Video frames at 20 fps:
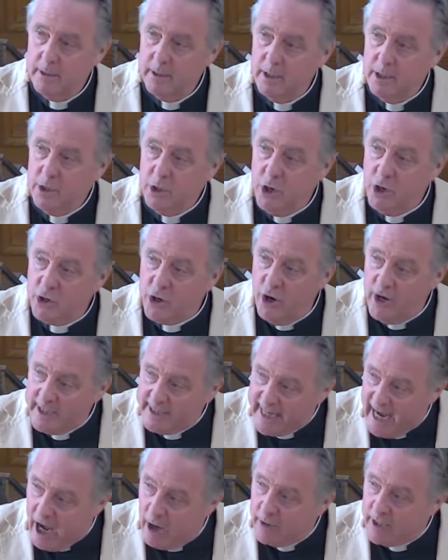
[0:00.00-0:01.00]
You're going
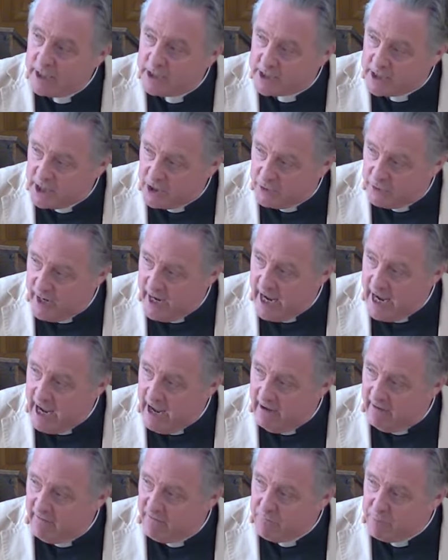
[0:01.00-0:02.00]
down into the
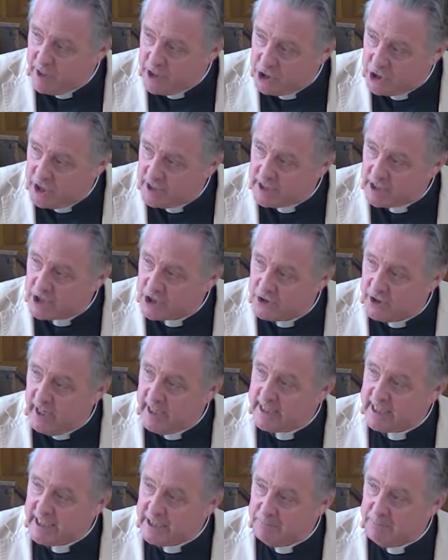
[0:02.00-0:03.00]
grave, but Jesus
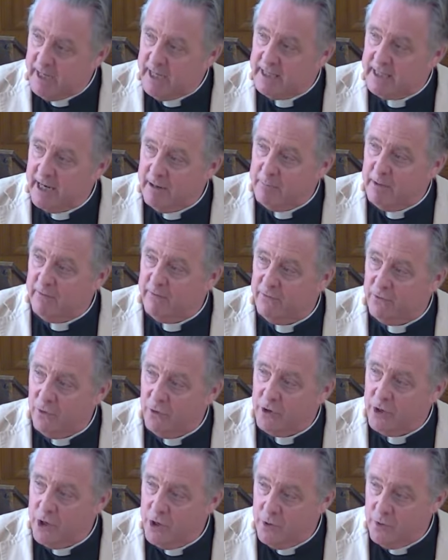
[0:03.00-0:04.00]
Christ has been there before
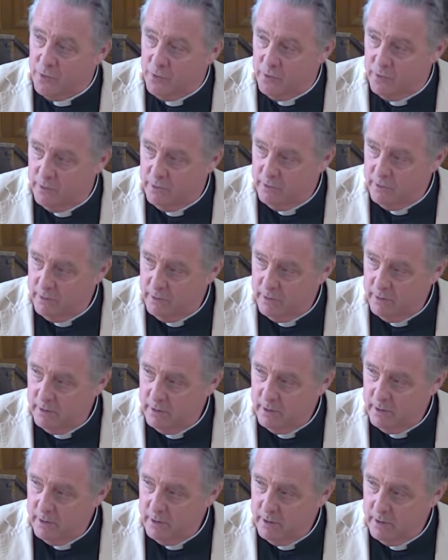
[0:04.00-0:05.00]
you.
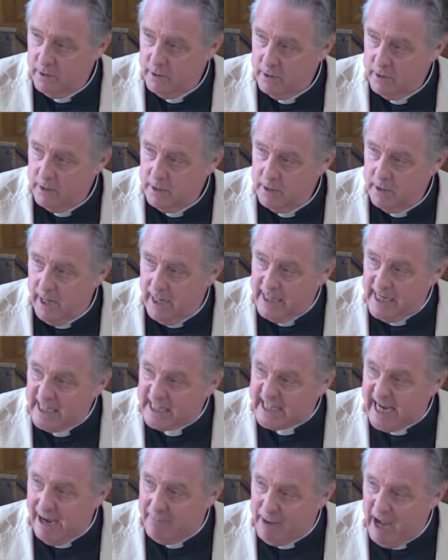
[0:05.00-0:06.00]
And he's
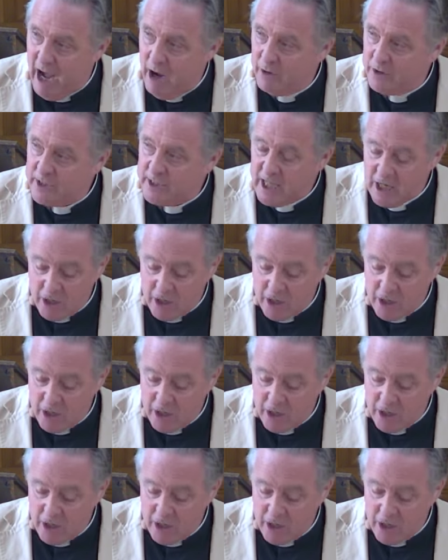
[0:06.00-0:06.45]
come out of the